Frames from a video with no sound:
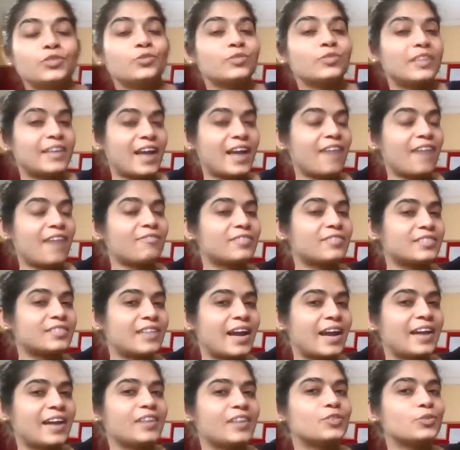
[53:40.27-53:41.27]
to the left
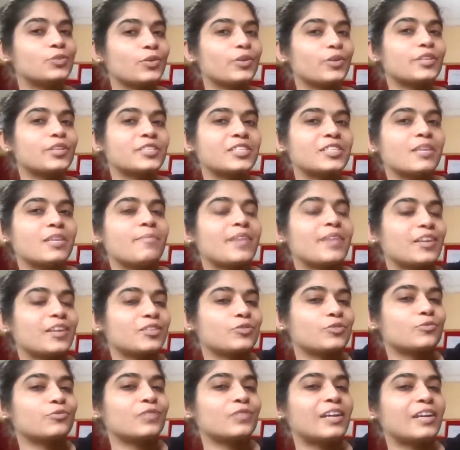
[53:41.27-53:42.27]
side, so your stomach
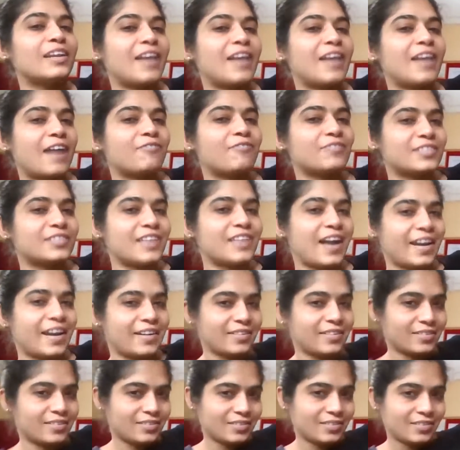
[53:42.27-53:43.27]
is to the left side,
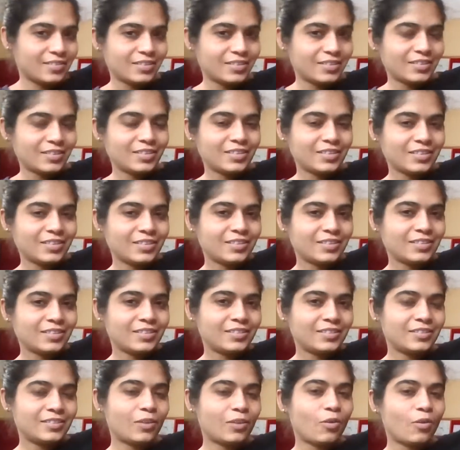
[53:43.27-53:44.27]

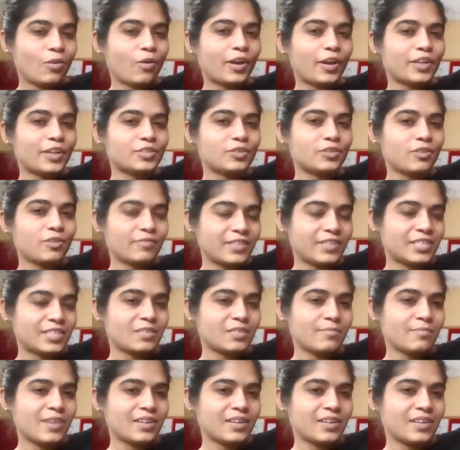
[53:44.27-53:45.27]
the location of the
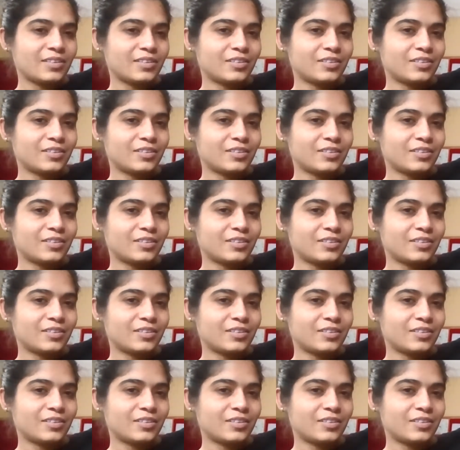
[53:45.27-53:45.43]
stomach